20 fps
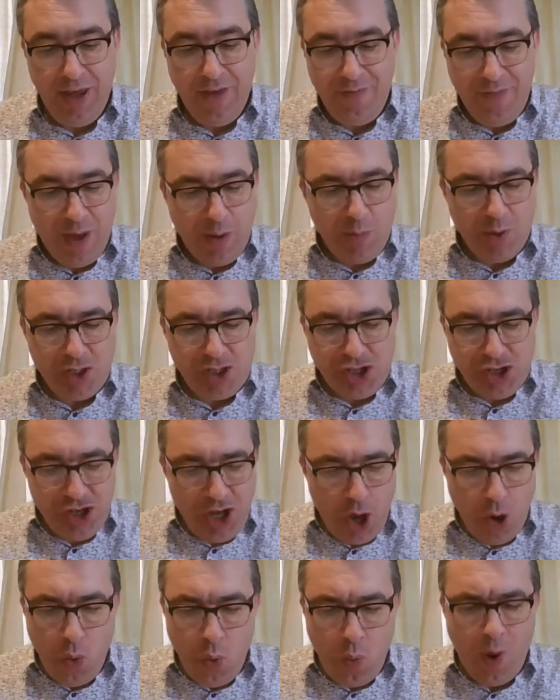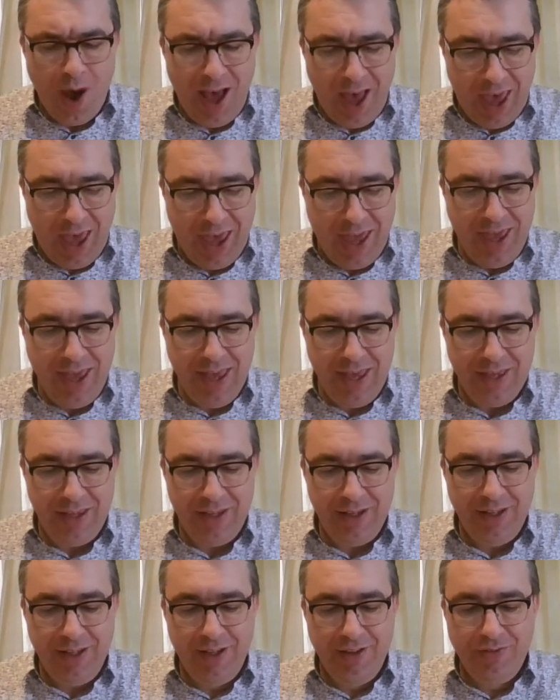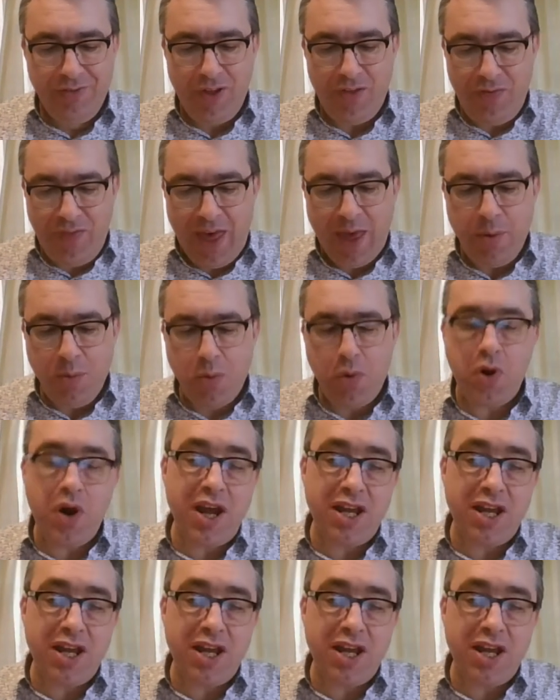There was no way that they were